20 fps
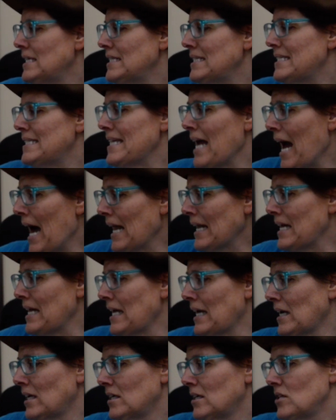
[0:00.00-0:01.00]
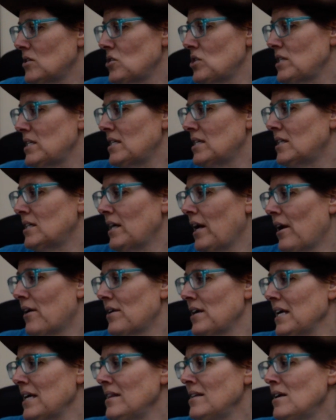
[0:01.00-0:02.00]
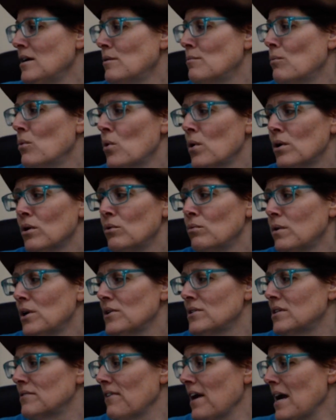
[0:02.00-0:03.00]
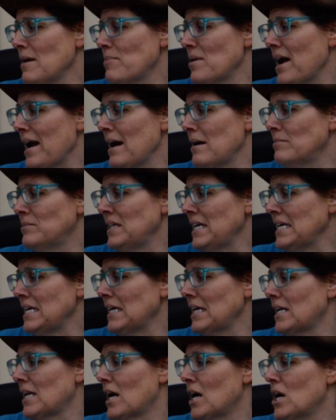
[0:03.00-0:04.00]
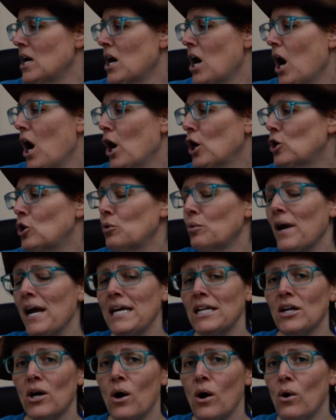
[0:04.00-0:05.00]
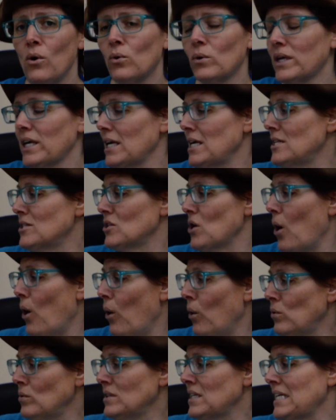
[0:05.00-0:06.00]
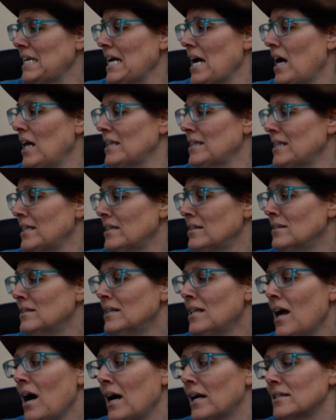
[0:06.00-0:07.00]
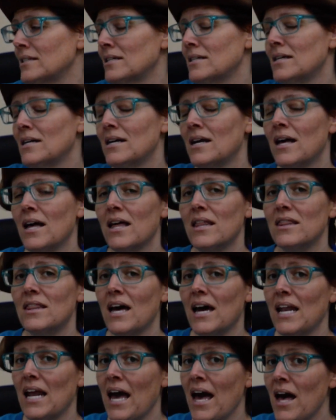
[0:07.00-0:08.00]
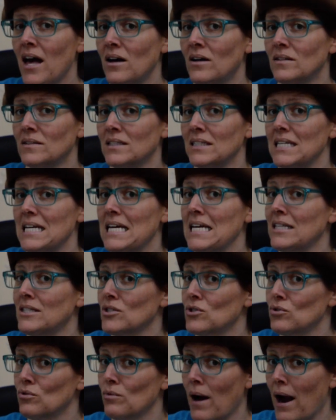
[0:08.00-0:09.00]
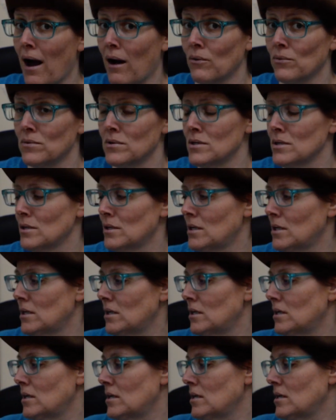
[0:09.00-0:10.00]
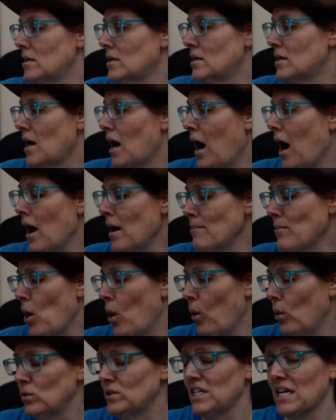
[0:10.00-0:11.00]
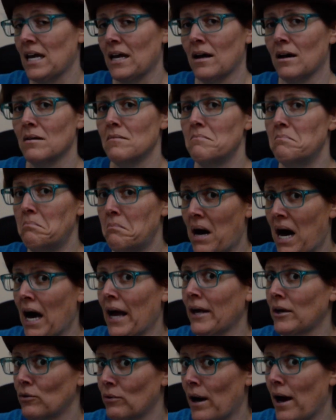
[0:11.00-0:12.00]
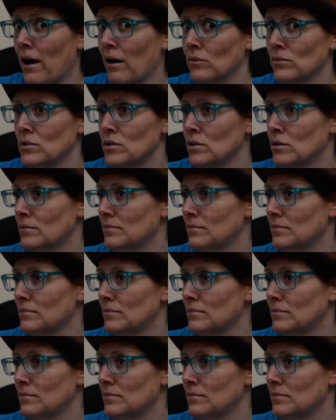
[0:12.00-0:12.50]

"Daddy," she declared, "in the immortal words of Abraham Lincoln, a great oak is only a little nut that held its ground. I'm holding my ground."